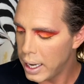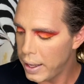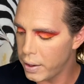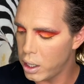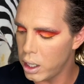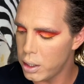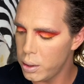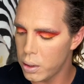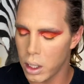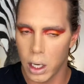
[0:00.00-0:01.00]
And the
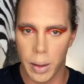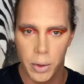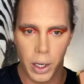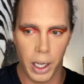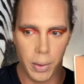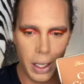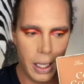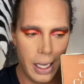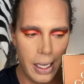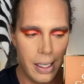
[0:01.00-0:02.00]
contour I'm going in
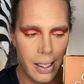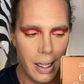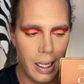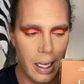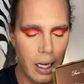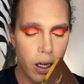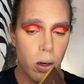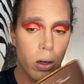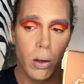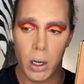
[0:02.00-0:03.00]
with is the
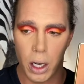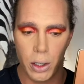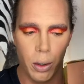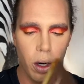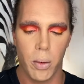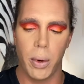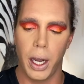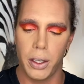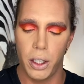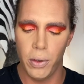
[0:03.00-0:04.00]
Cocoa Contour by
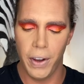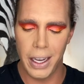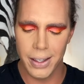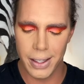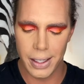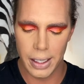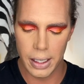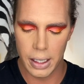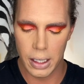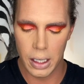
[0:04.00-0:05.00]
Too Faced.
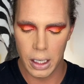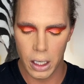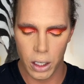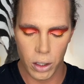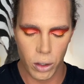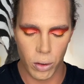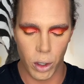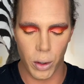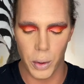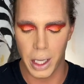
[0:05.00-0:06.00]
You can
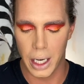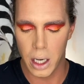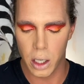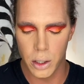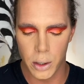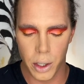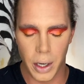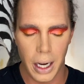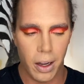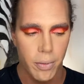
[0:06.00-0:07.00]
go in with any contour you
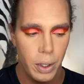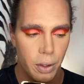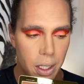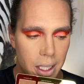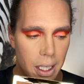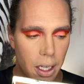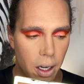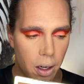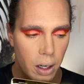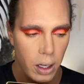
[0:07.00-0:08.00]
have, but you can see
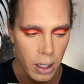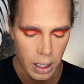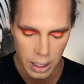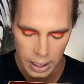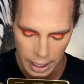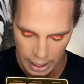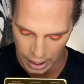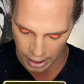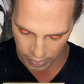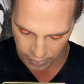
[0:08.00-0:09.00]
here they
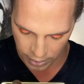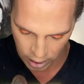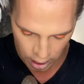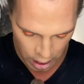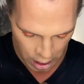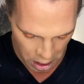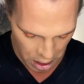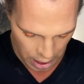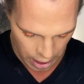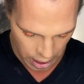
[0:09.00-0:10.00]
have
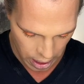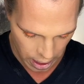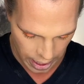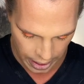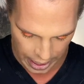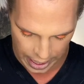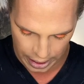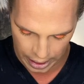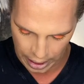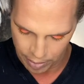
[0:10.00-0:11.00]
a light,
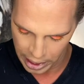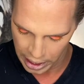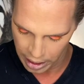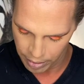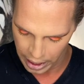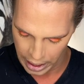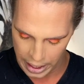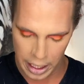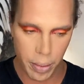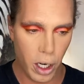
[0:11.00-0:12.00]
a medium, and a
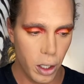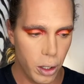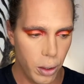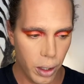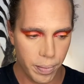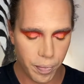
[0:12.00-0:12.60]
deep contour.